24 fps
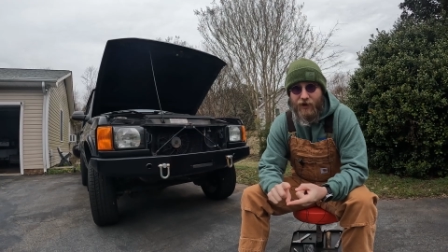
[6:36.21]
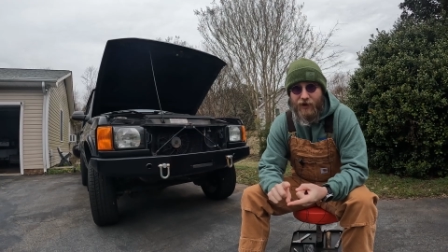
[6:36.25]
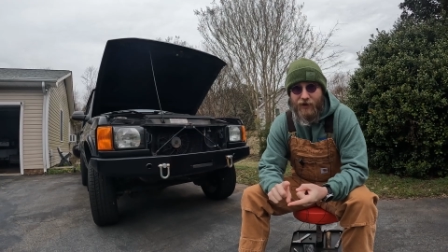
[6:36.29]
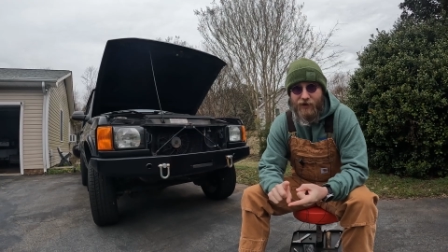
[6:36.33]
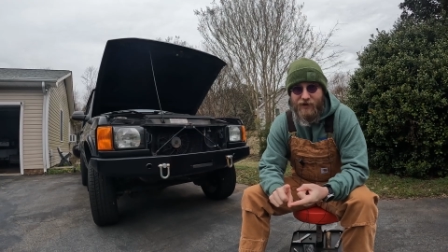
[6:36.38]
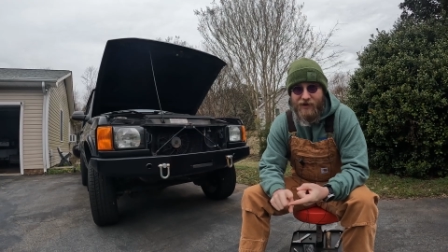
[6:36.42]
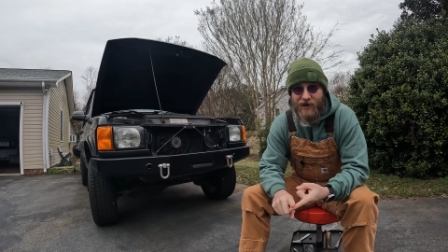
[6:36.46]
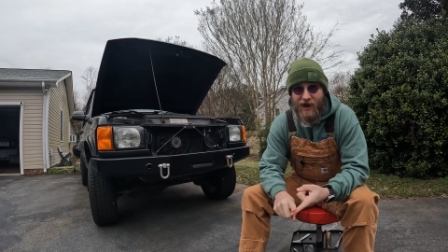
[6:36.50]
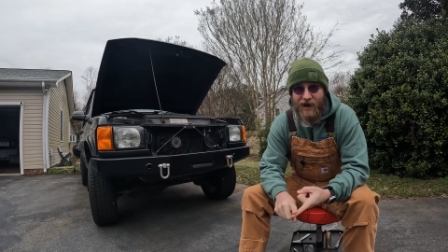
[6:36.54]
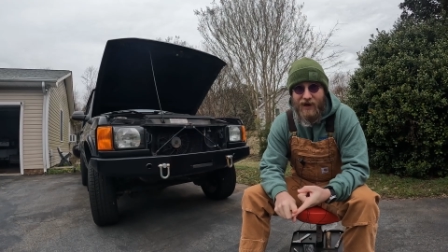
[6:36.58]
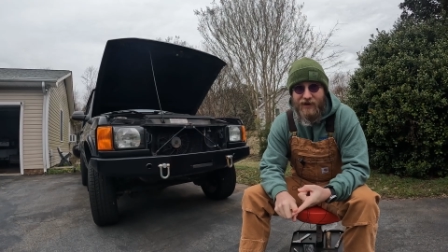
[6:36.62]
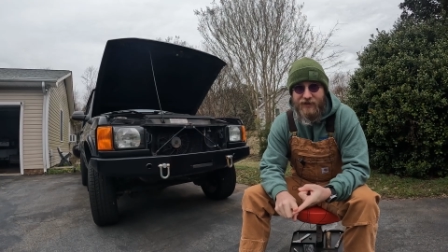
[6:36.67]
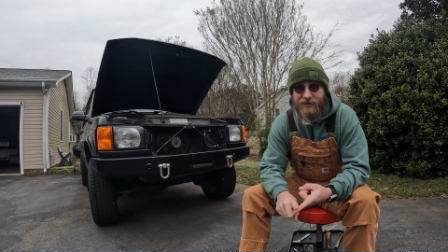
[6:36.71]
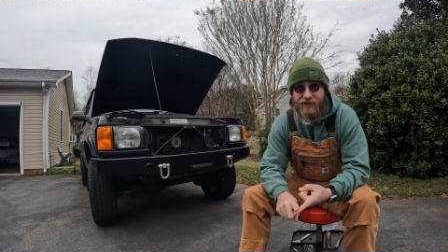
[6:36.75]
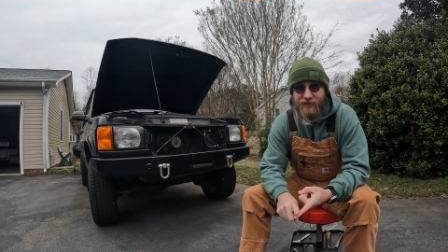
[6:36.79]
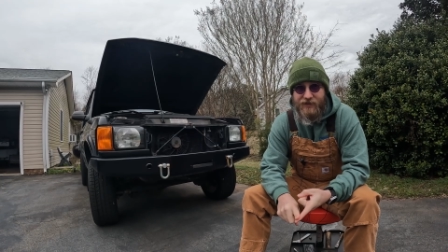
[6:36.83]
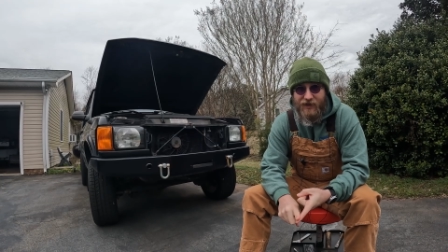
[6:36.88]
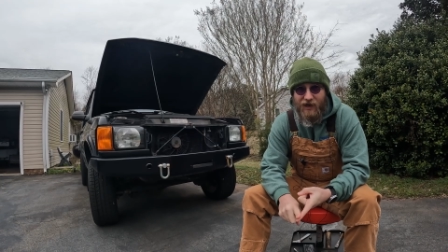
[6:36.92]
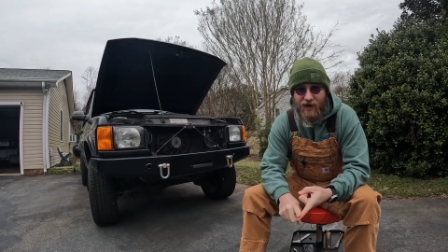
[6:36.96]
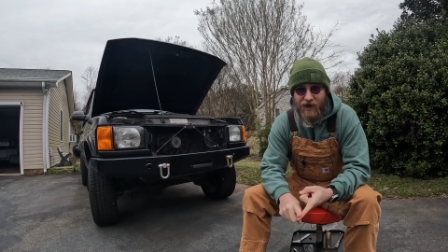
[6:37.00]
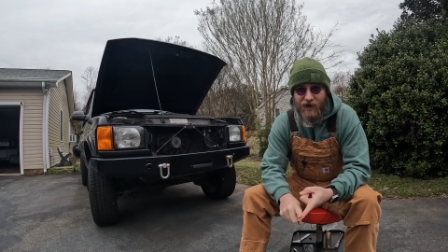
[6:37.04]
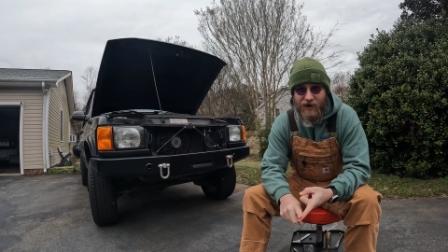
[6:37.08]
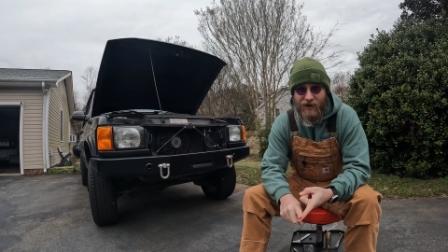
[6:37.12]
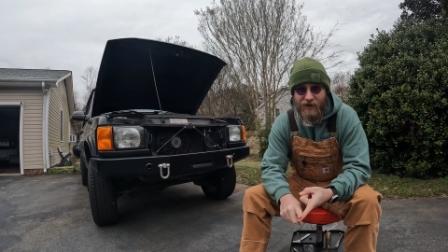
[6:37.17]

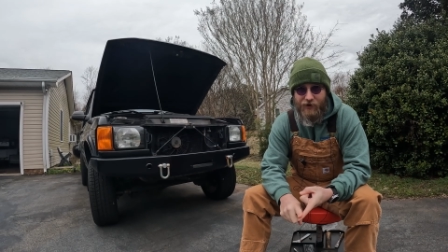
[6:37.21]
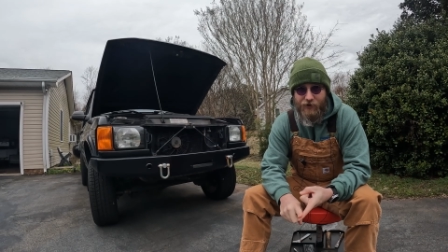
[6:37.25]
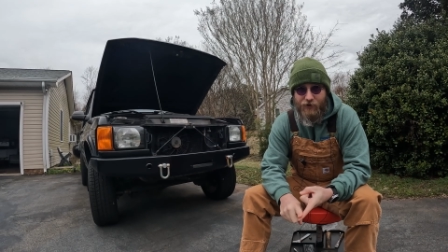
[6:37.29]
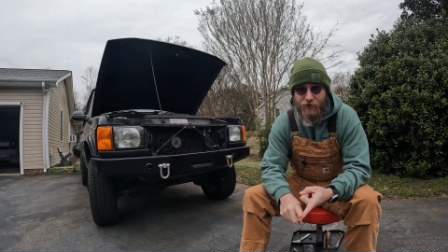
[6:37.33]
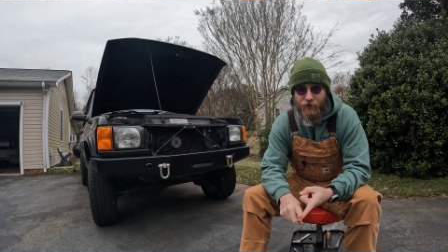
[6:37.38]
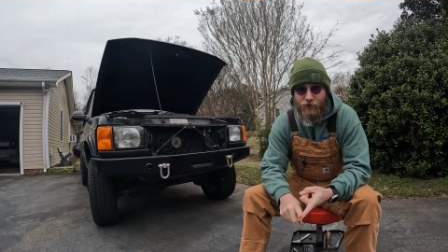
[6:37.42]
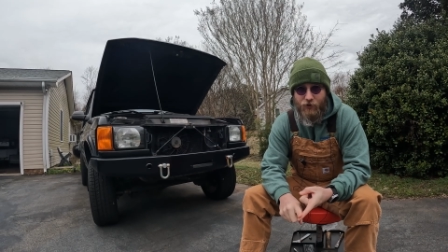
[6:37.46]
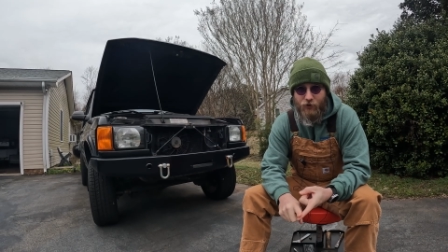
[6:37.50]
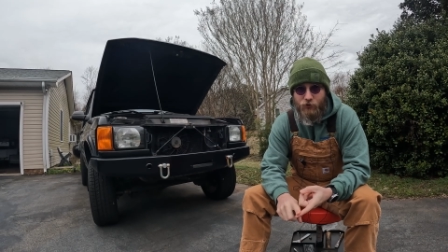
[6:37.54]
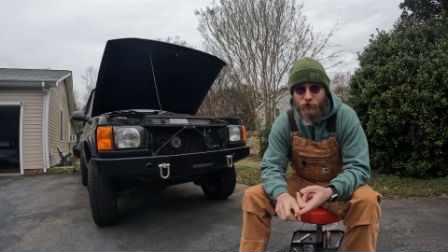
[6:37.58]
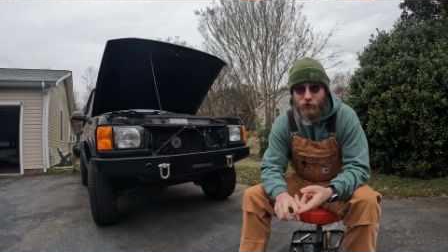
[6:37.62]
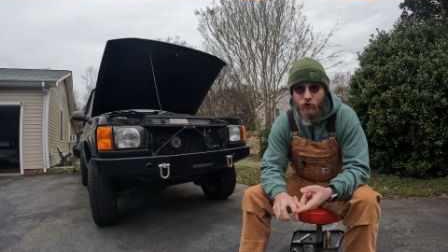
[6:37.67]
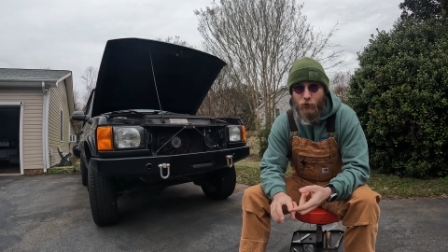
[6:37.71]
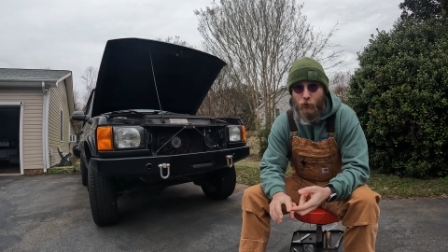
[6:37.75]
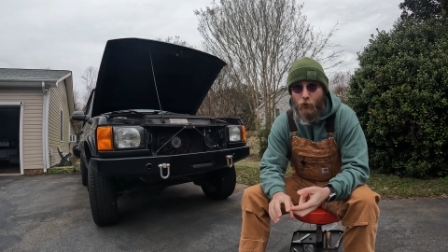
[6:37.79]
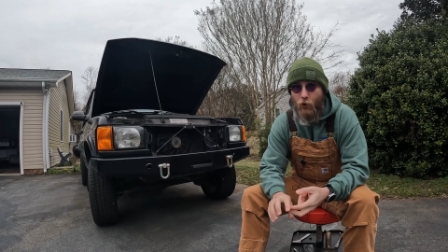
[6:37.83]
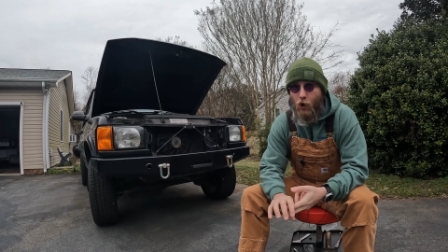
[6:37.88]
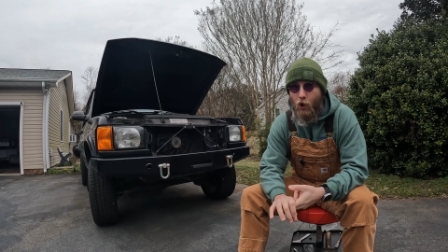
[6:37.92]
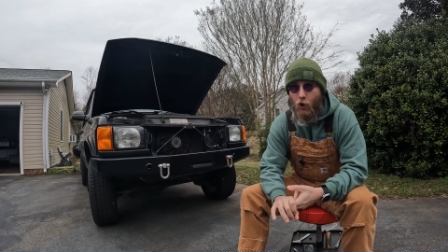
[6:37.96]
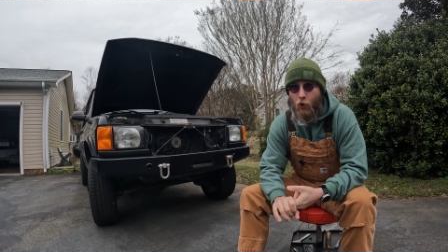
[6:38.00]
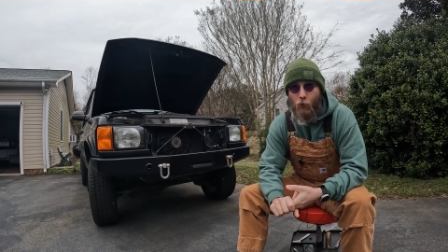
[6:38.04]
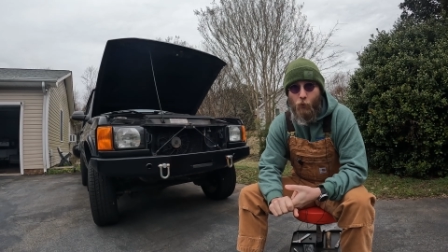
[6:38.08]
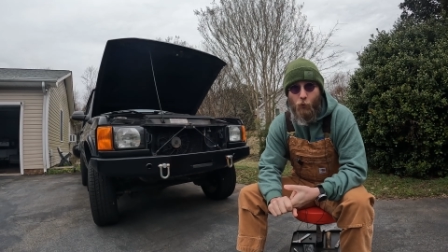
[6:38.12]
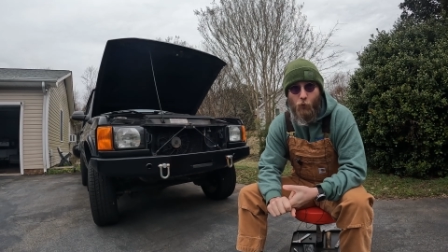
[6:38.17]
99 to
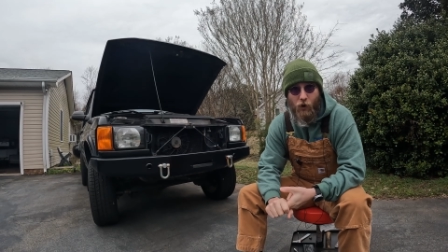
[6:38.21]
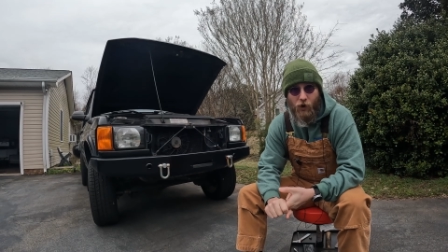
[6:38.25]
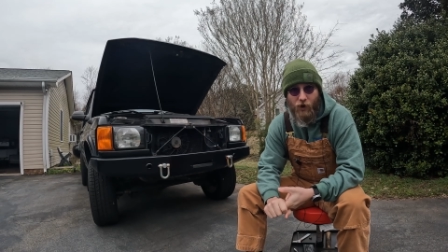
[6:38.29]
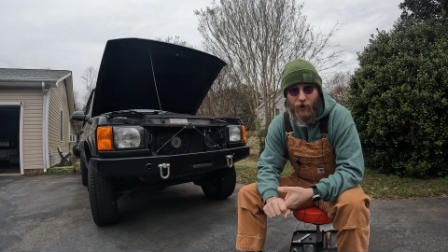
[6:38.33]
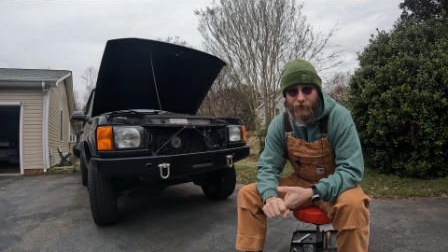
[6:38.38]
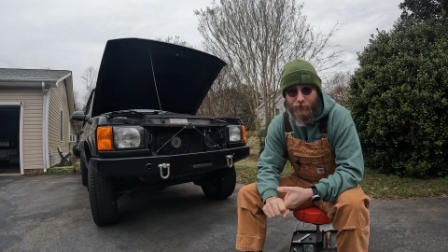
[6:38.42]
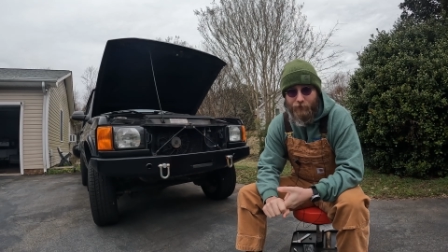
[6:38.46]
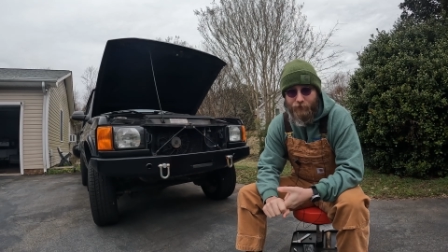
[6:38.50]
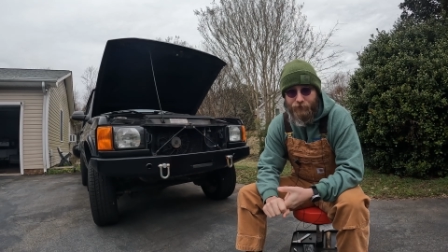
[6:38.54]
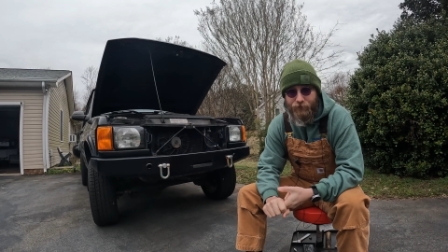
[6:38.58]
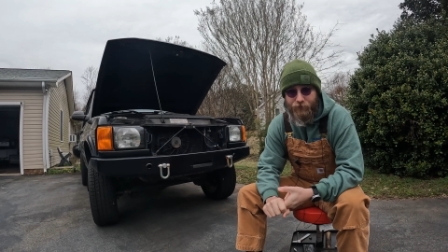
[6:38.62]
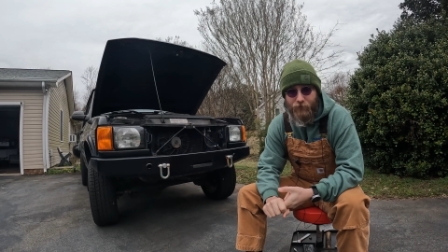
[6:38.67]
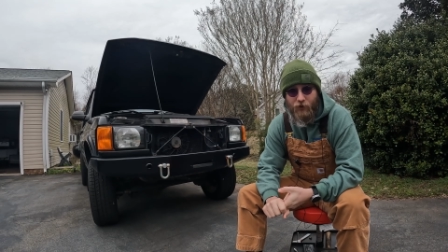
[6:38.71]
01.